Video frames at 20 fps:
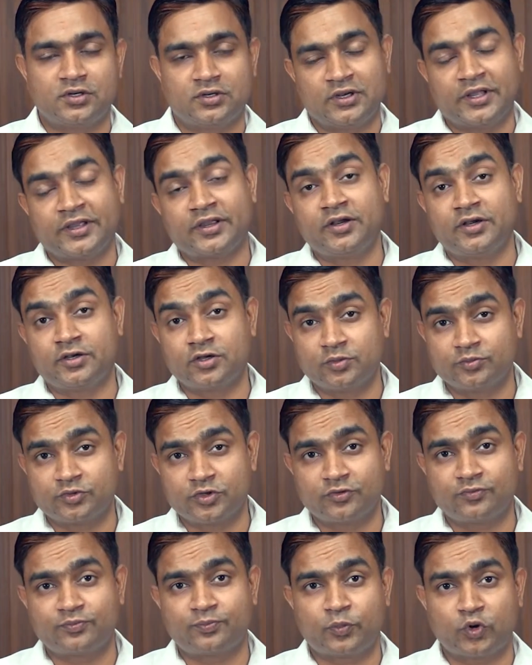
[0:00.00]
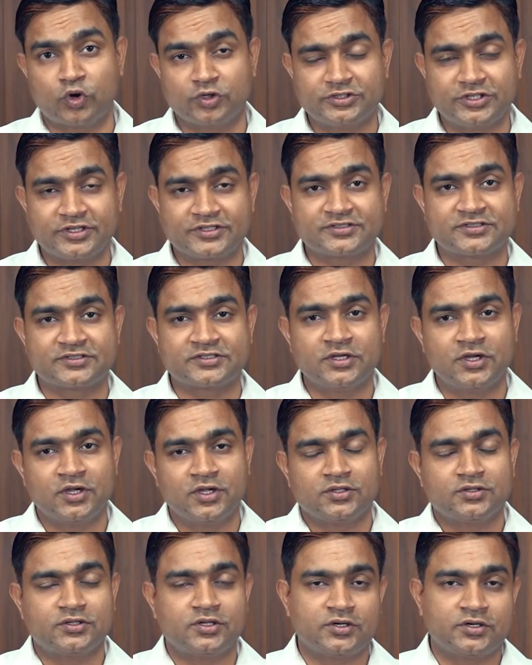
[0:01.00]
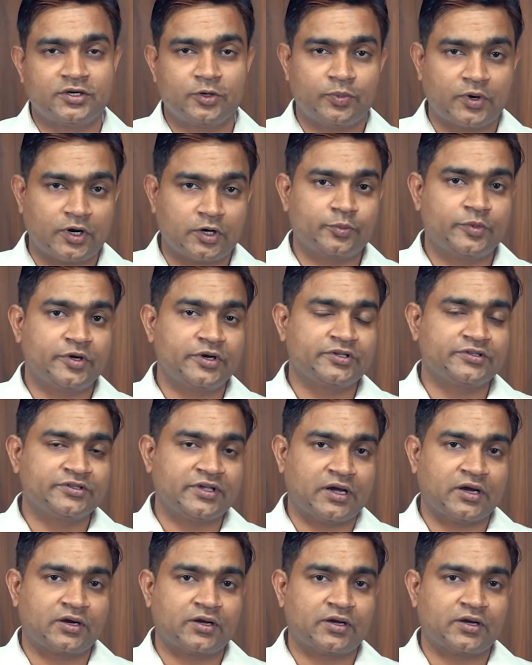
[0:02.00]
like in terms of projects. The department is